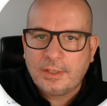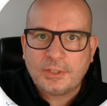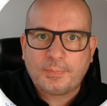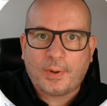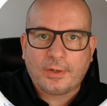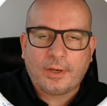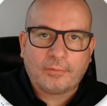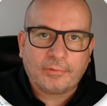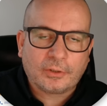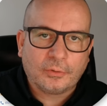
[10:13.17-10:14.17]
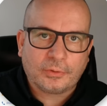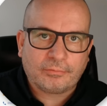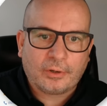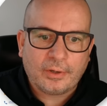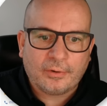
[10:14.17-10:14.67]
is buying an unrecorded
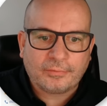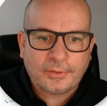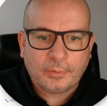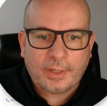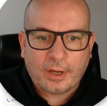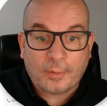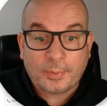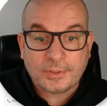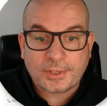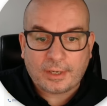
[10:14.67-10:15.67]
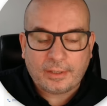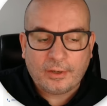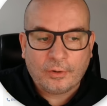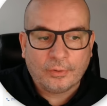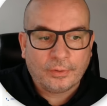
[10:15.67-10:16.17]
write-off, doing it up and selling it
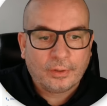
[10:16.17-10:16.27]
on.